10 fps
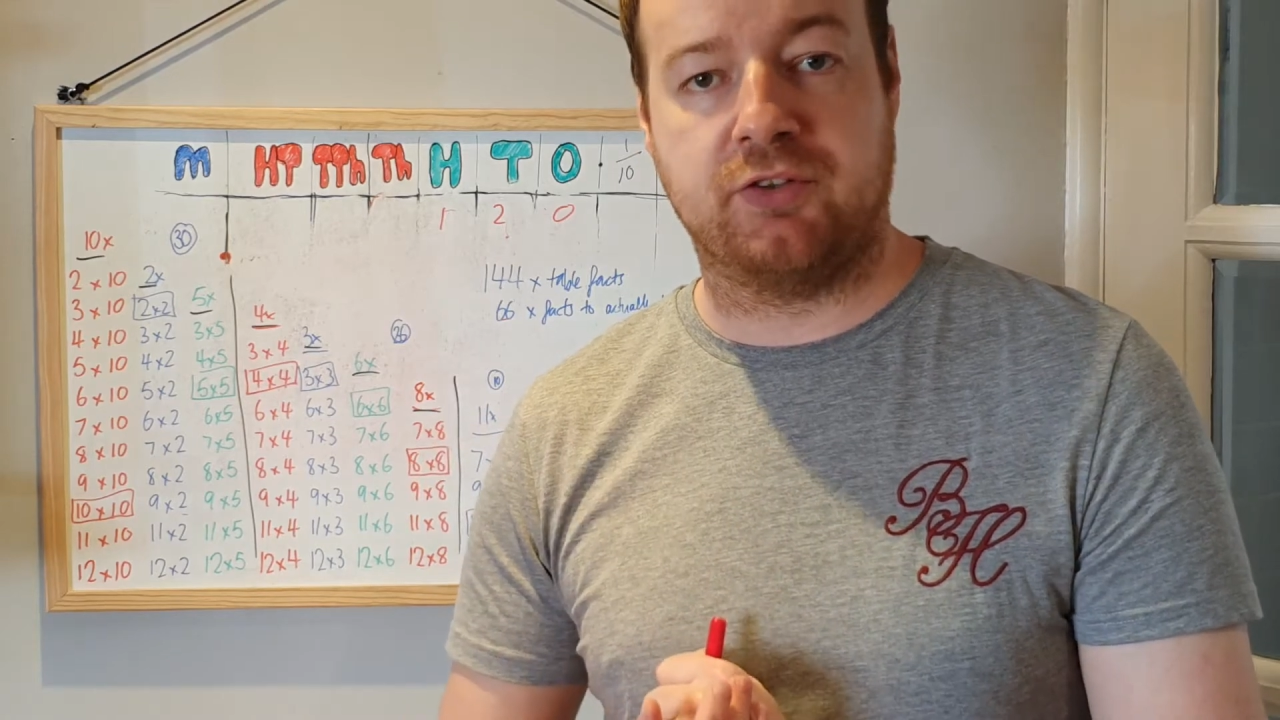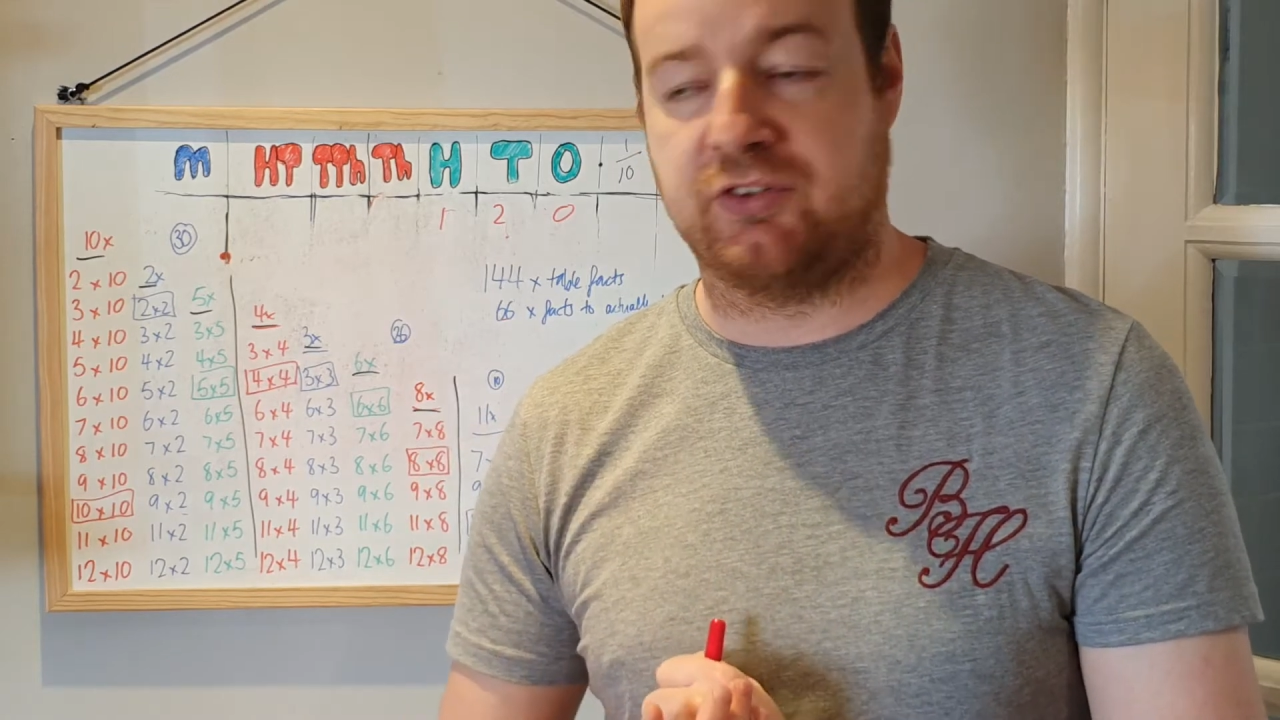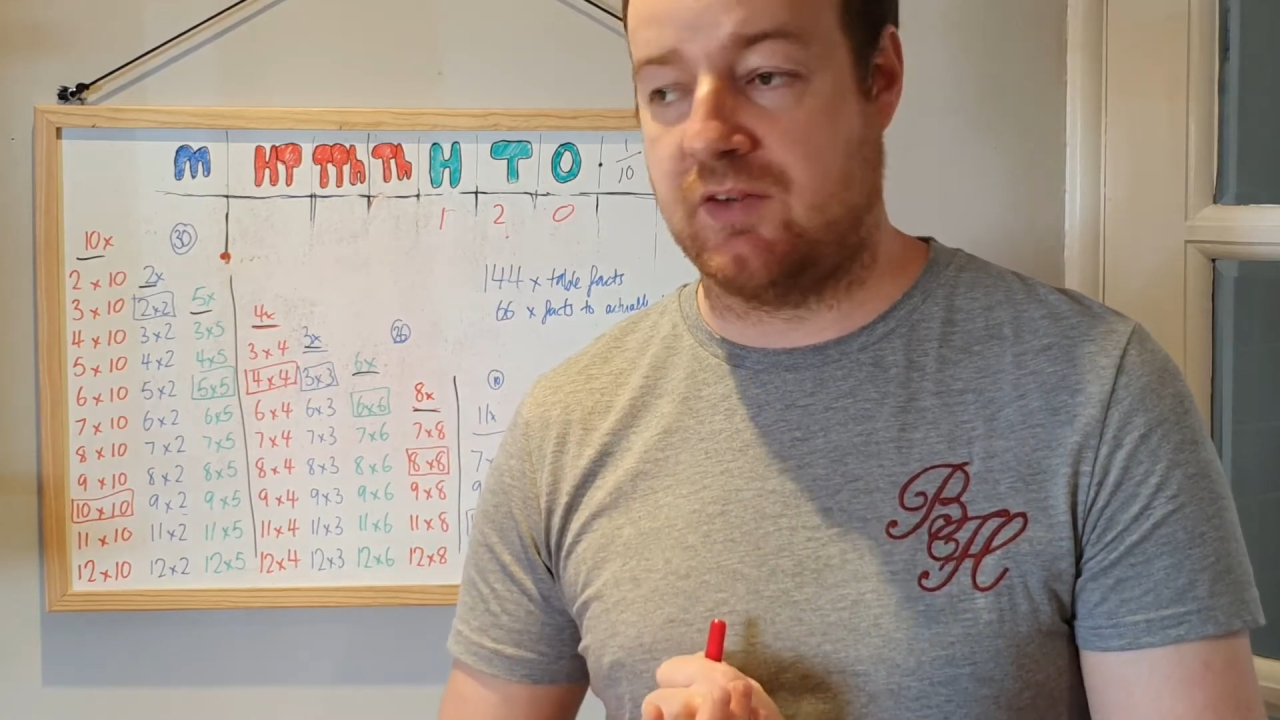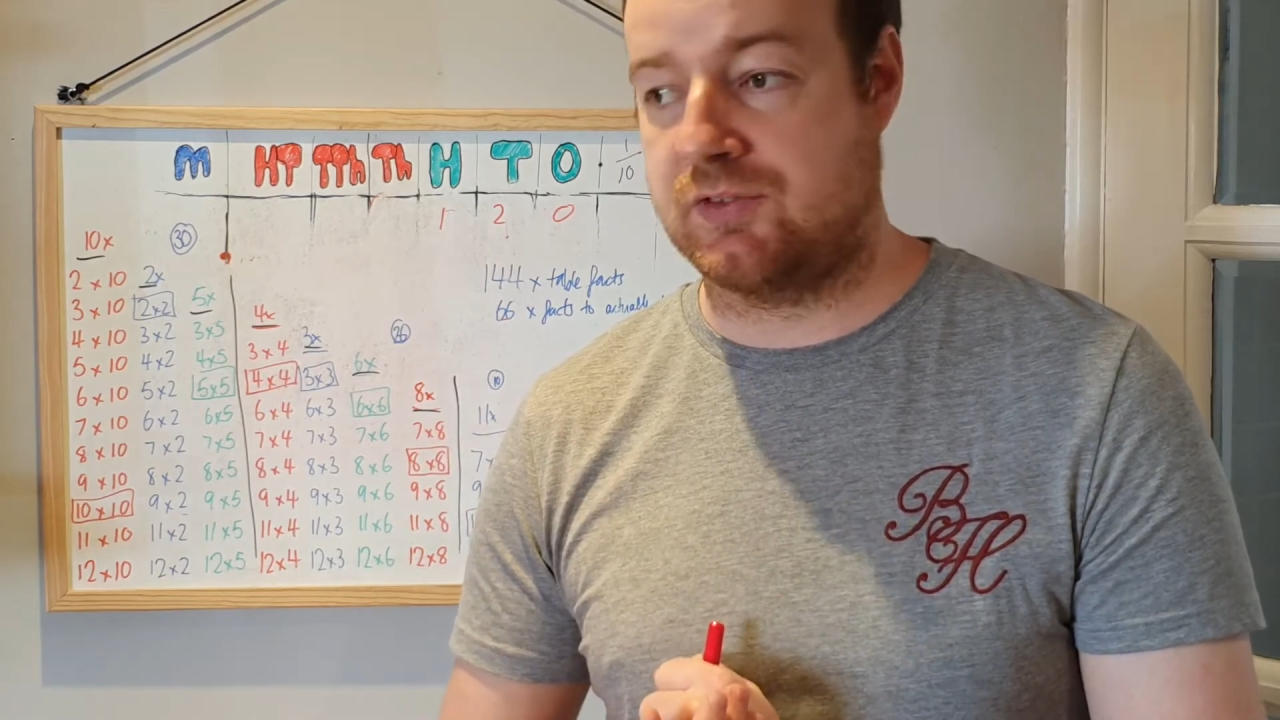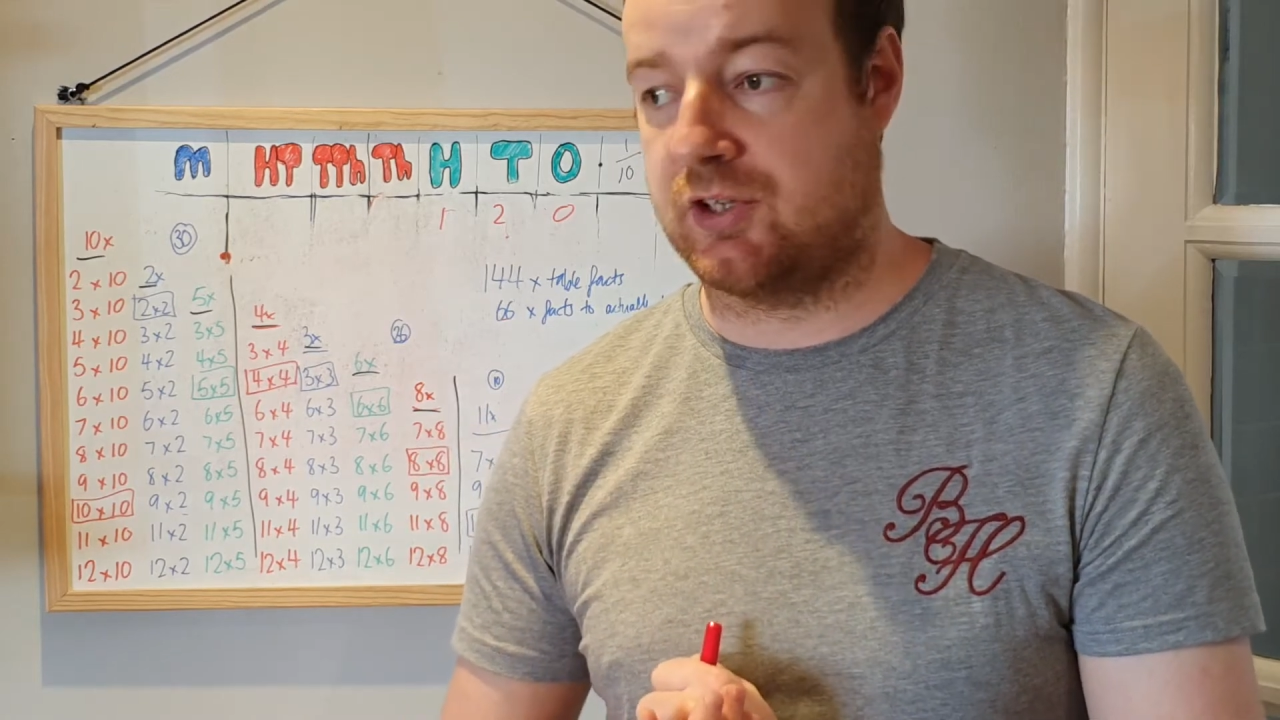
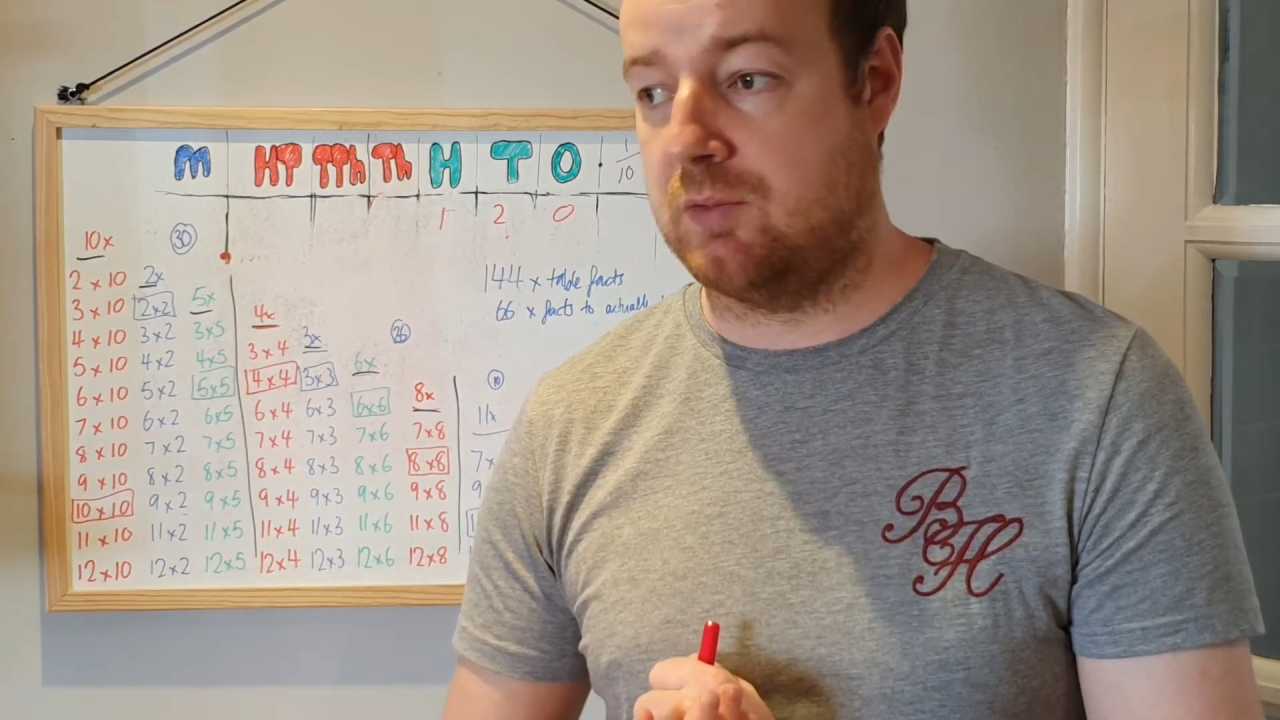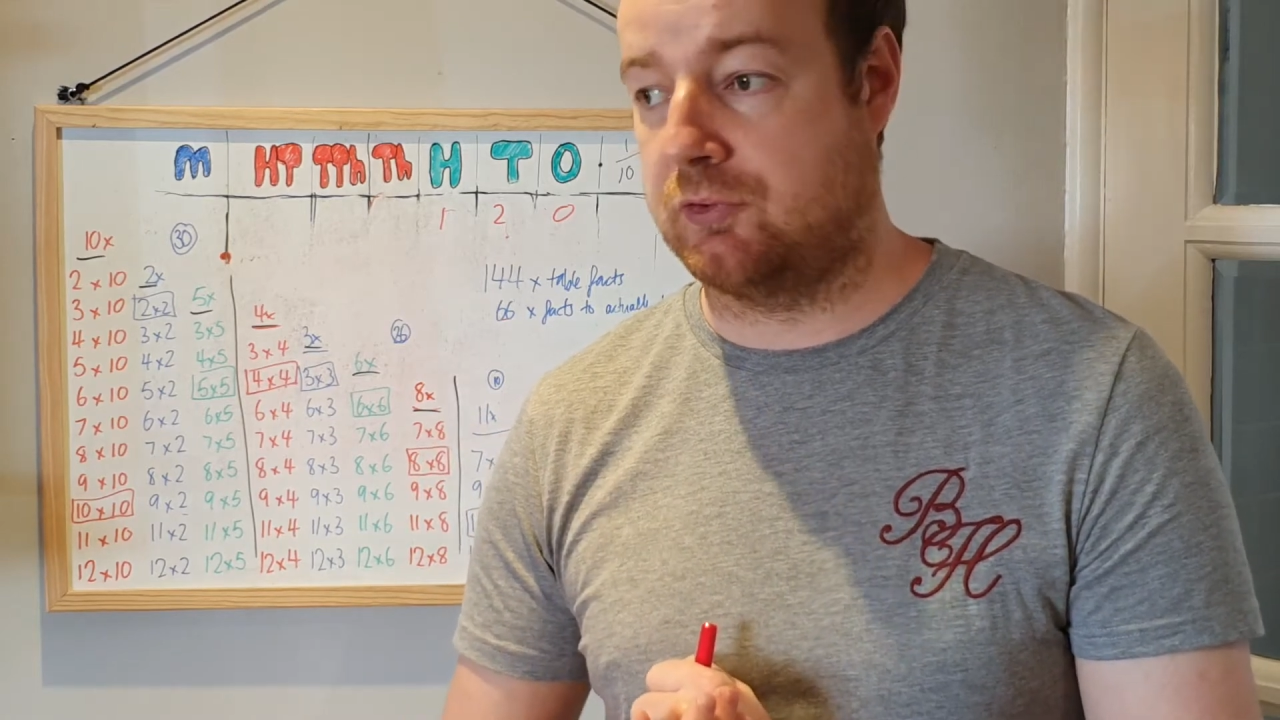7 times